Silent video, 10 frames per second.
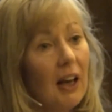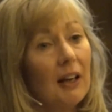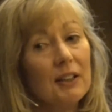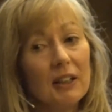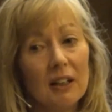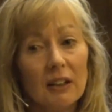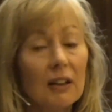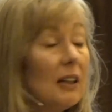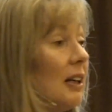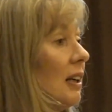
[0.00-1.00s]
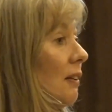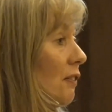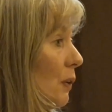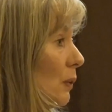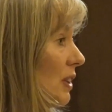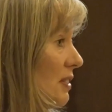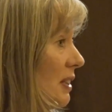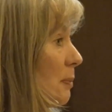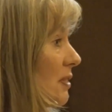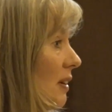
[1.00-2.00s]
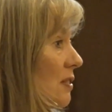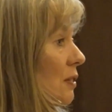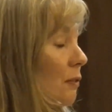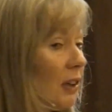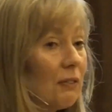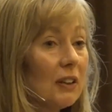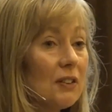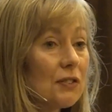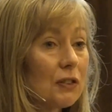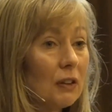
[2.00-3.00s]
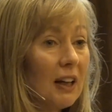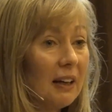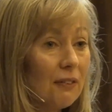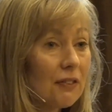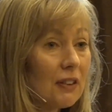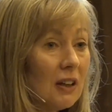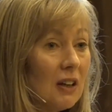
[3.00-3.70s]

And it, it evoked a deep sense of reverence for life.